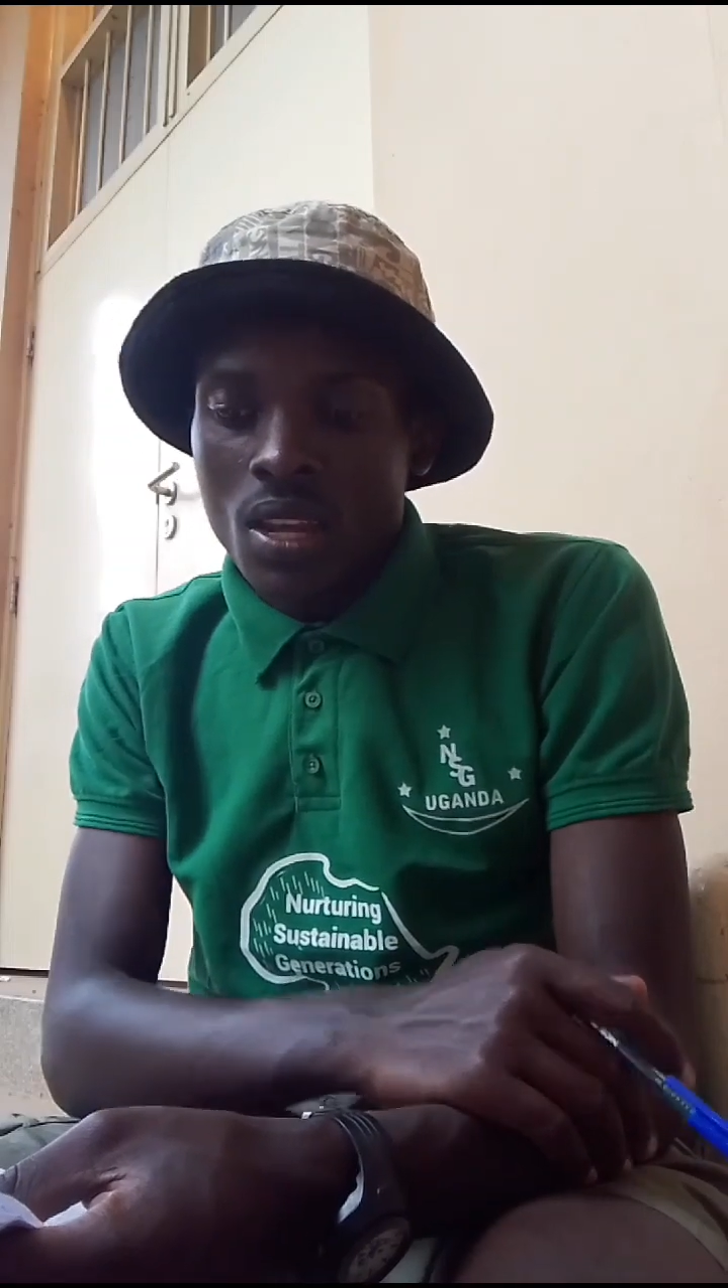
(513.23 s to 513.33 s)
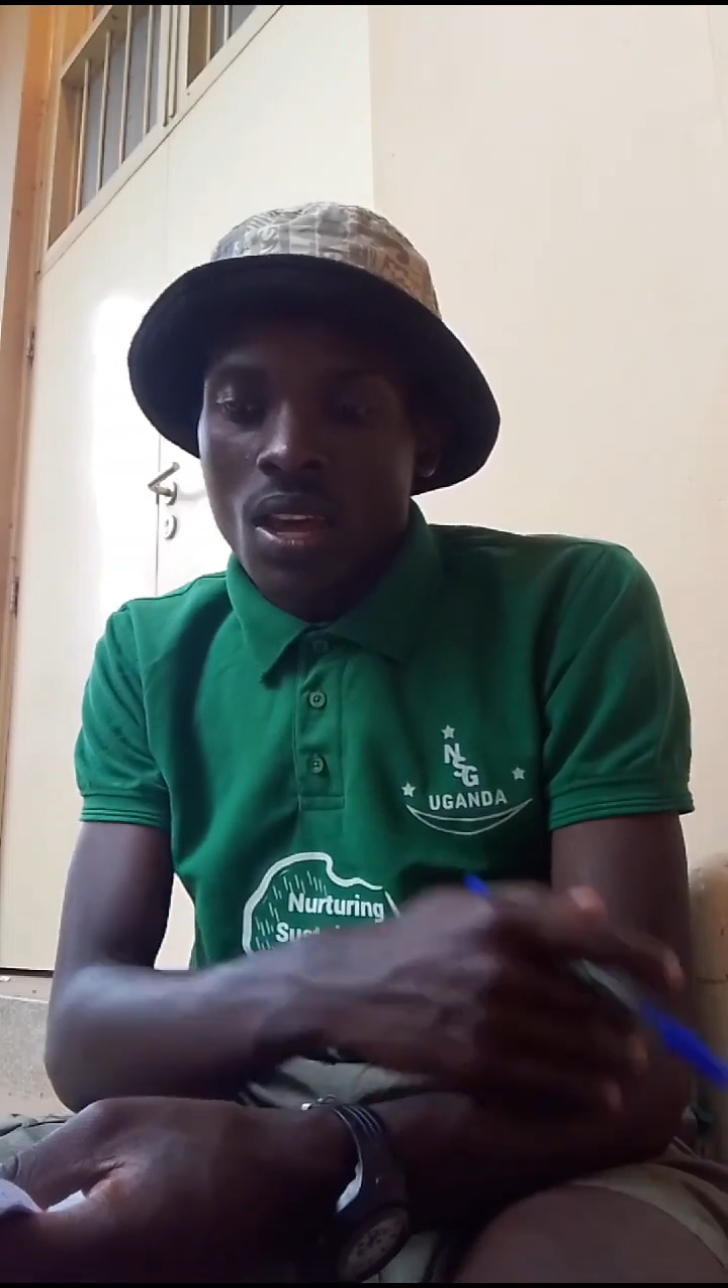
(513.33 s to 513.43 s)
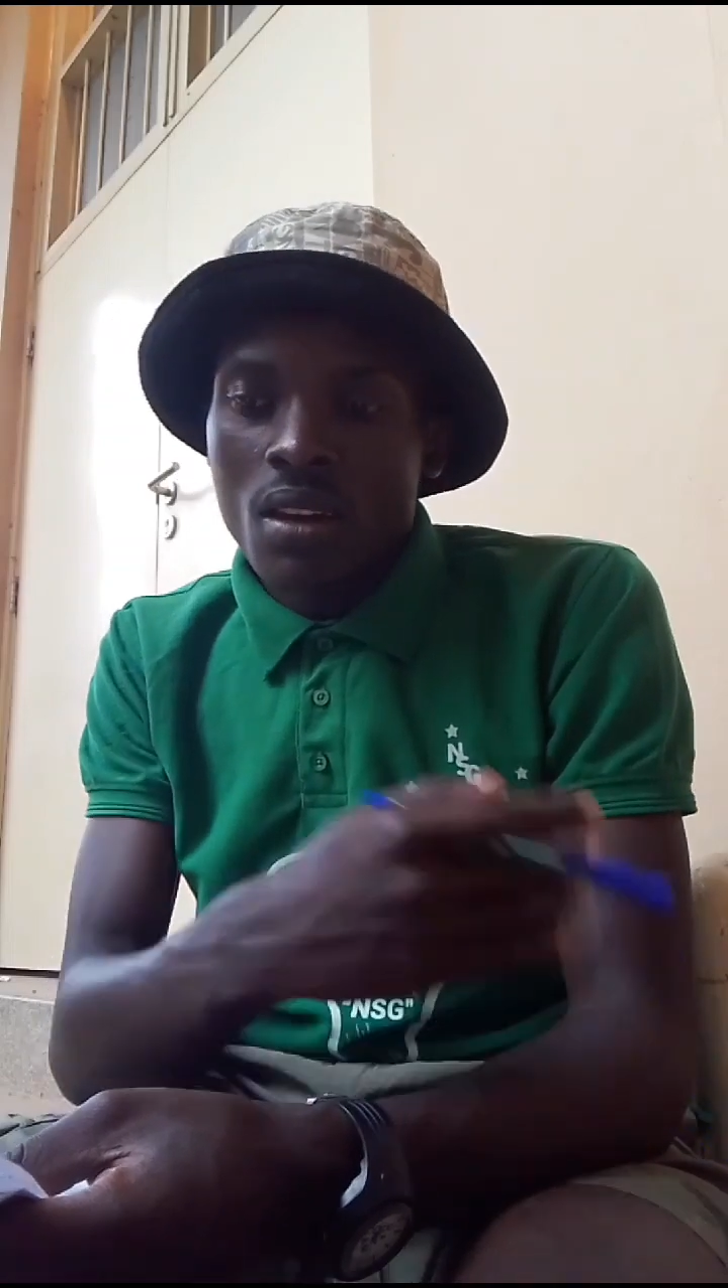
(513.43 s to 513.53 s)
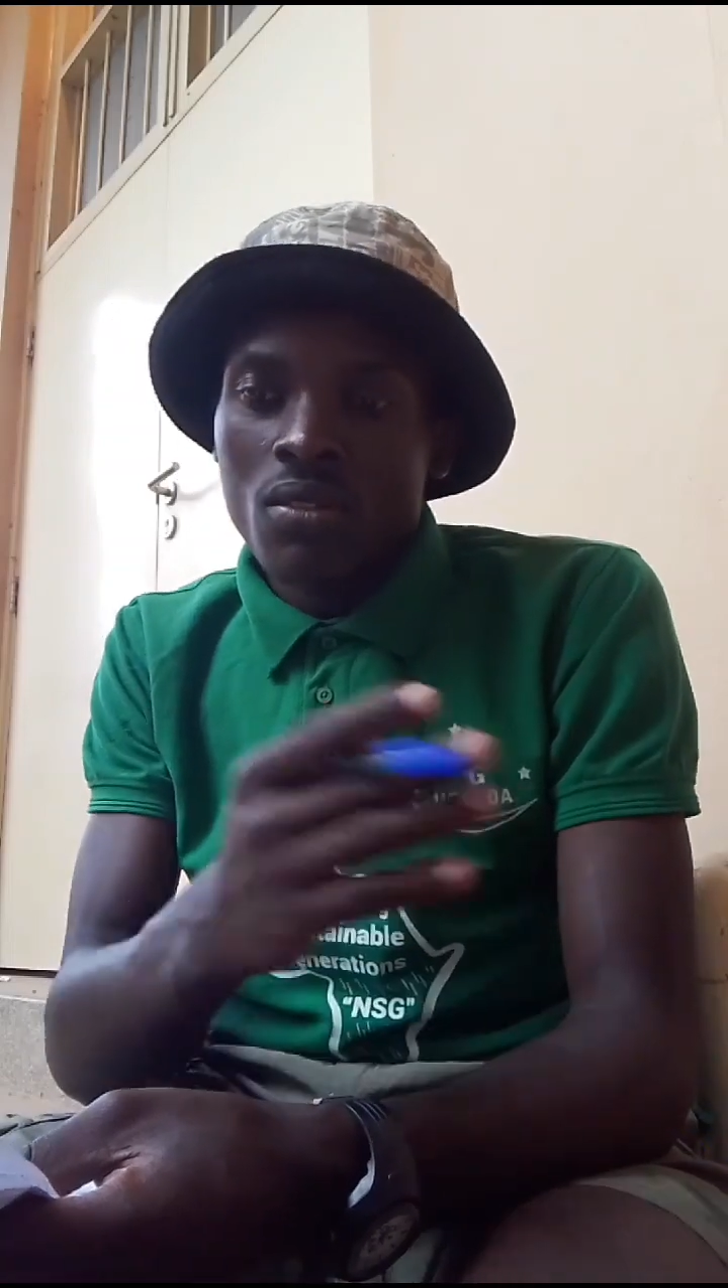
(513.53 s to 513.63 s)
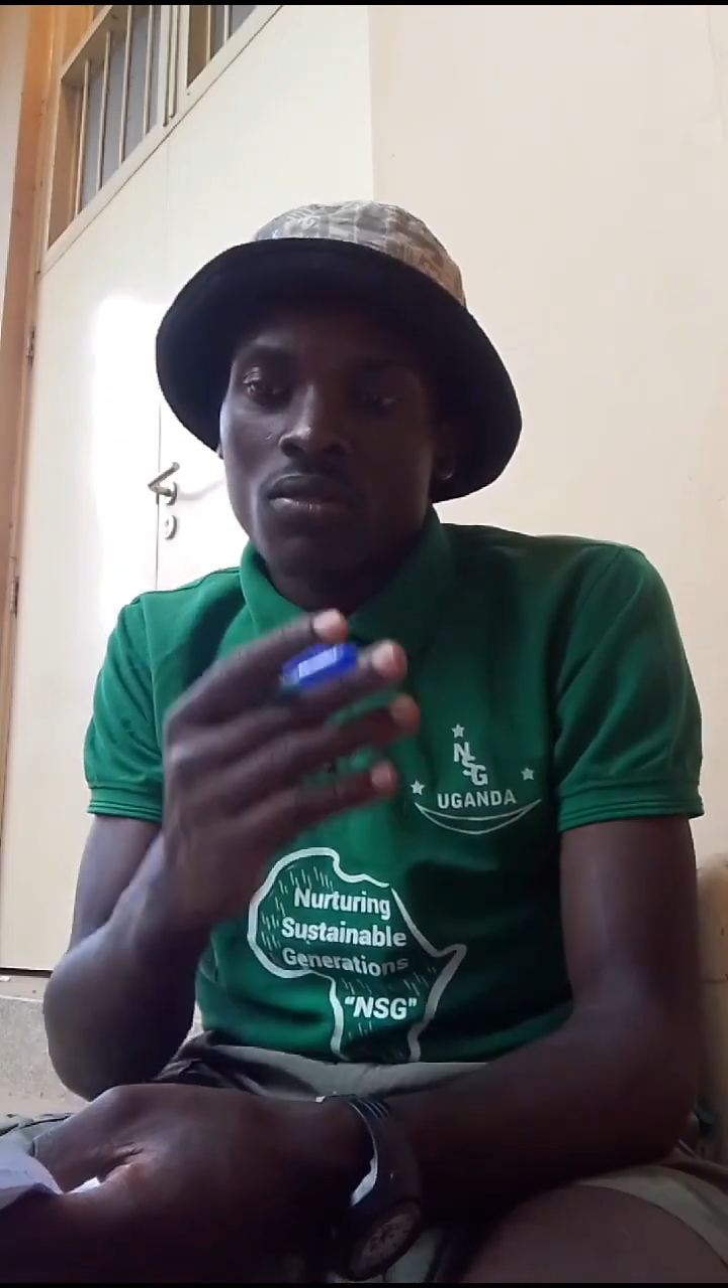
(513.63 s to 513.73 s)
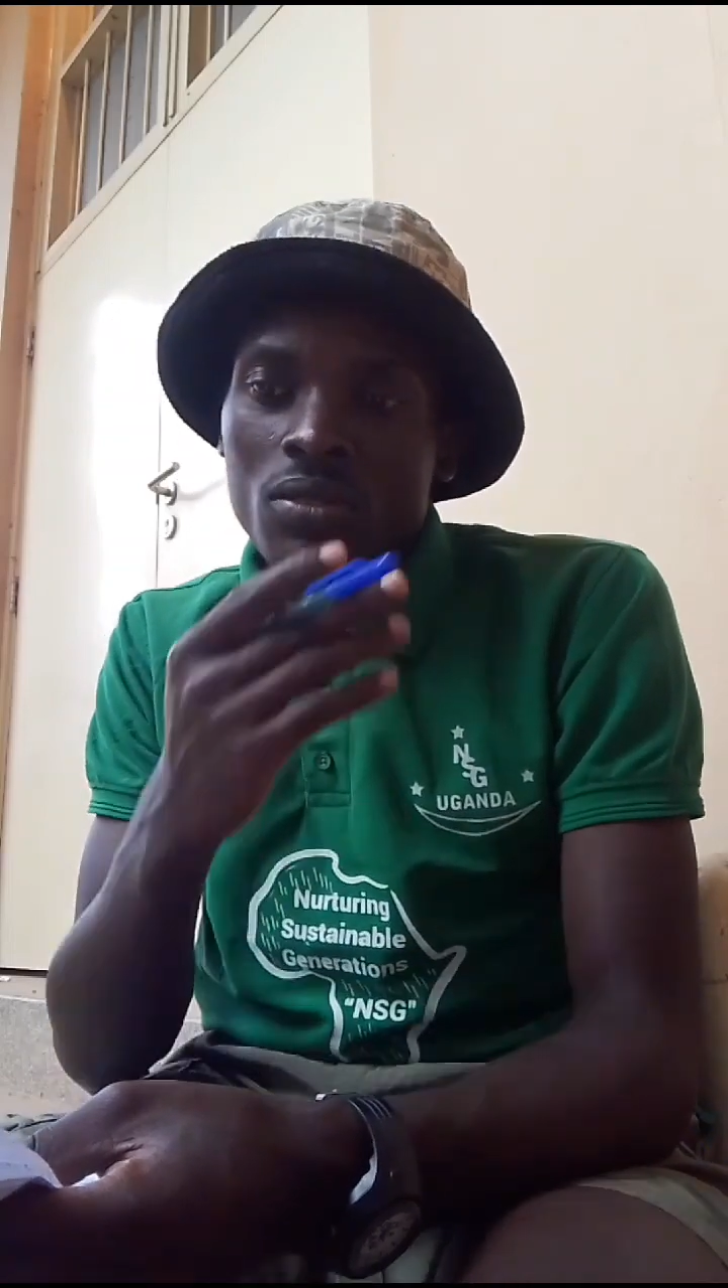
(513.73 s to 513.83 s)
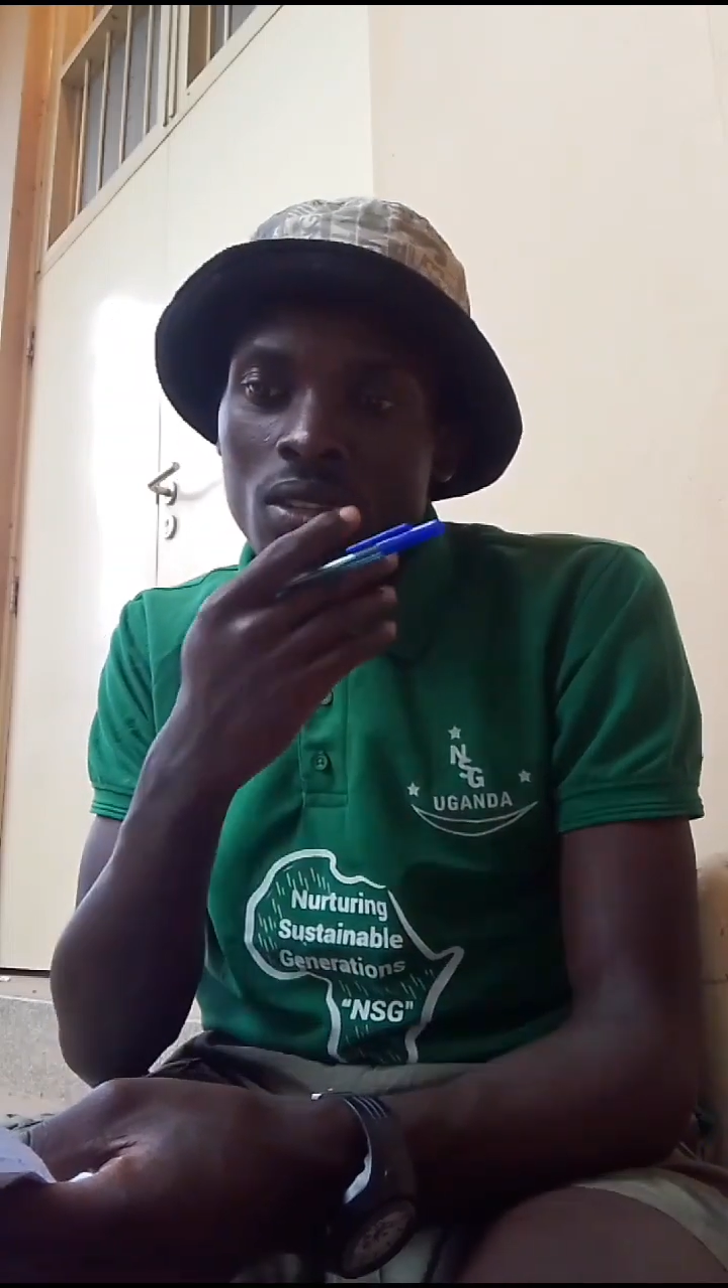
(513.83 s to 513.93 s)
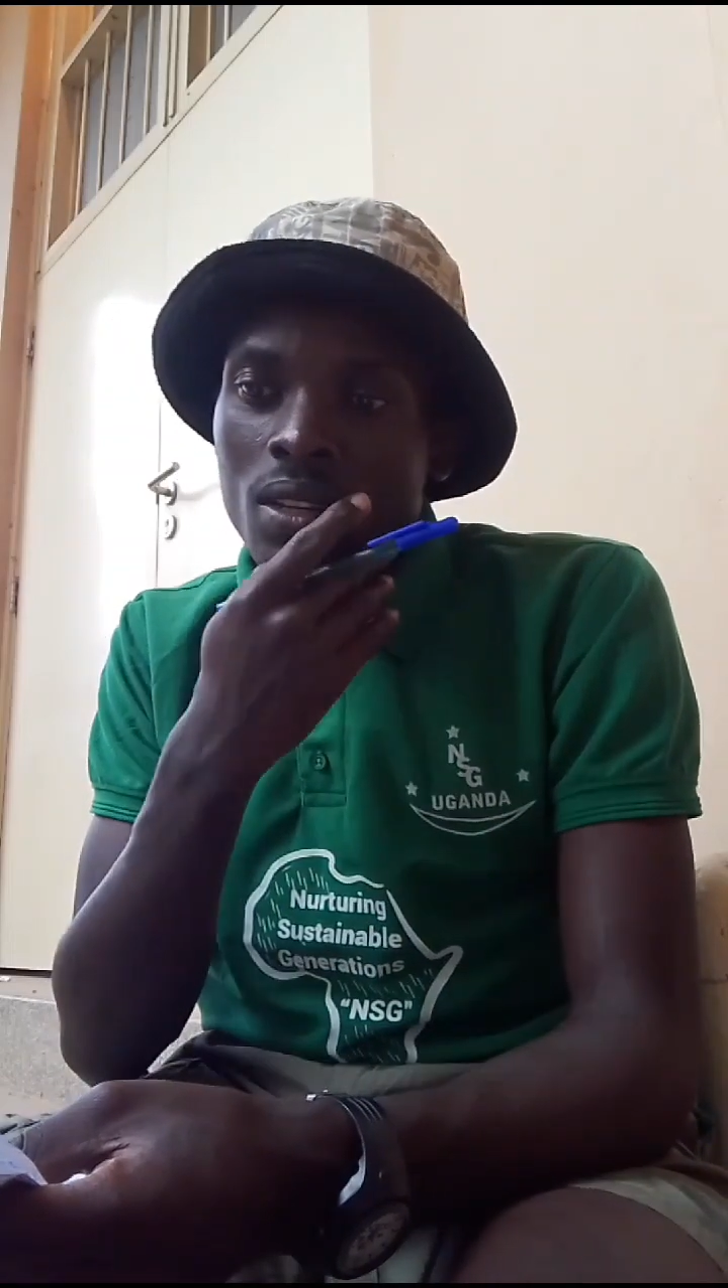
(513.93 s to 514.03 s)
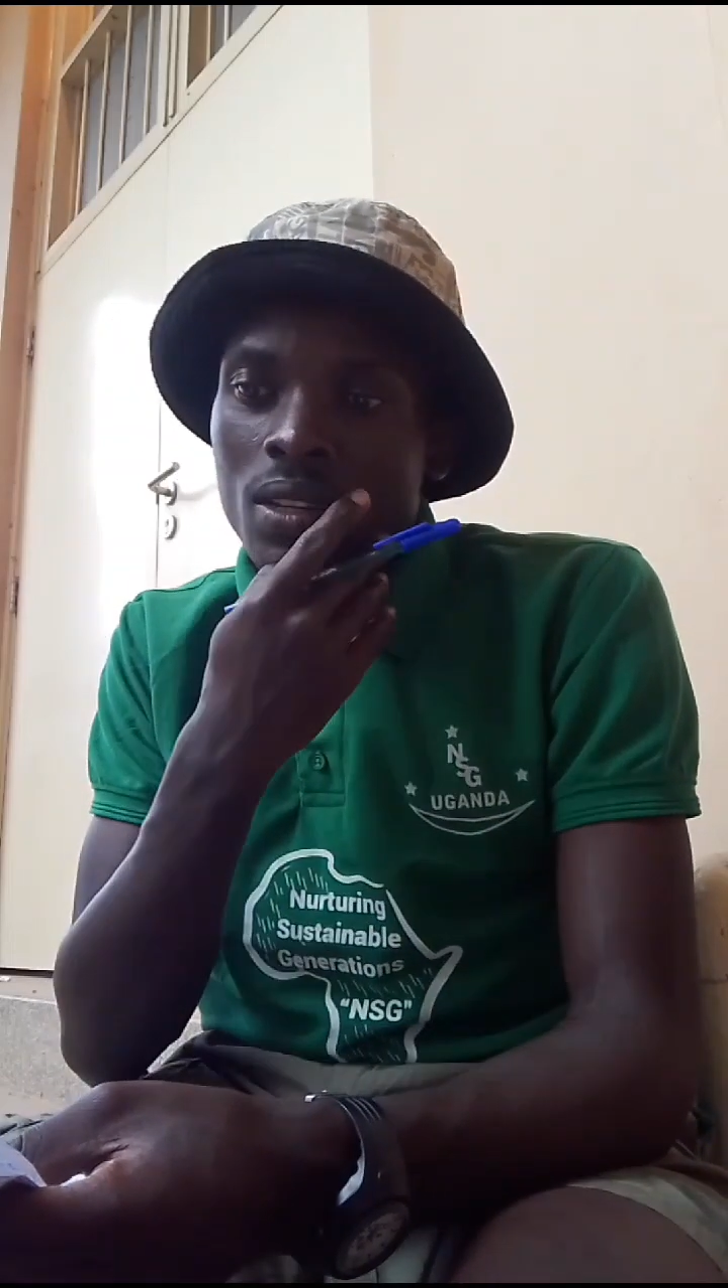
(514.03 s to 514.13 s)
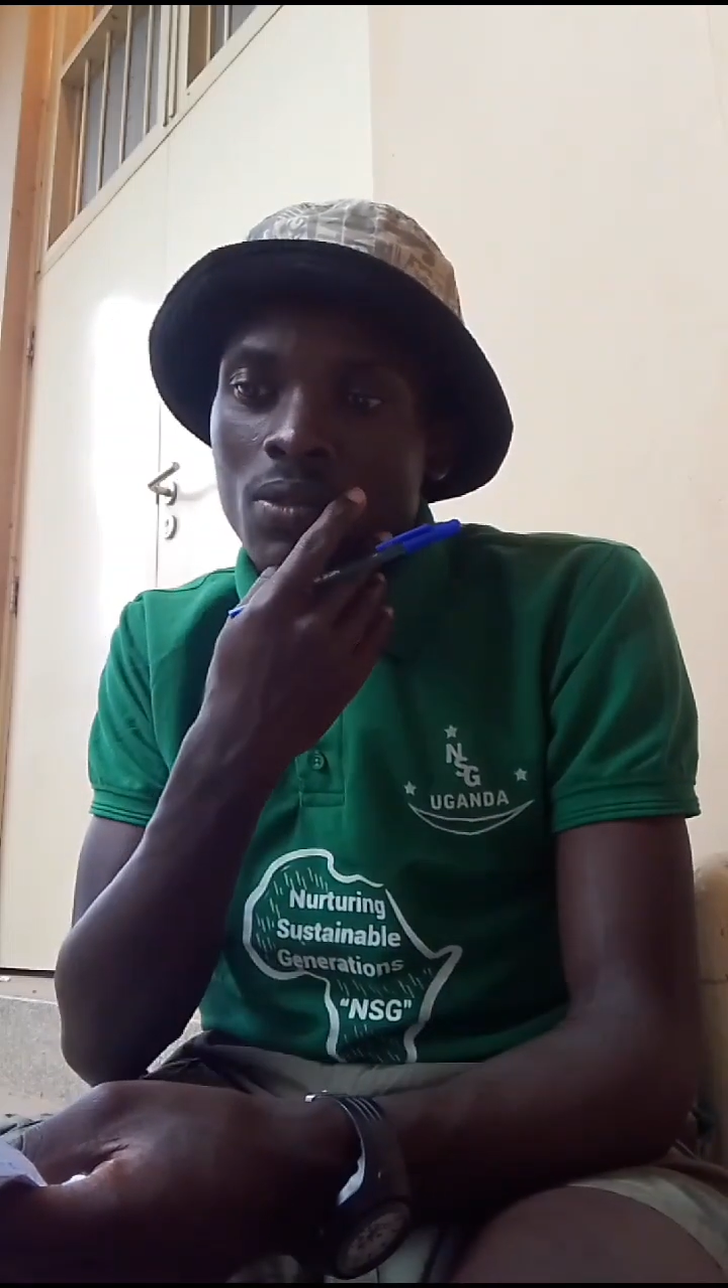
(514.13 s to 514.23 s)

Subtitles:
Now,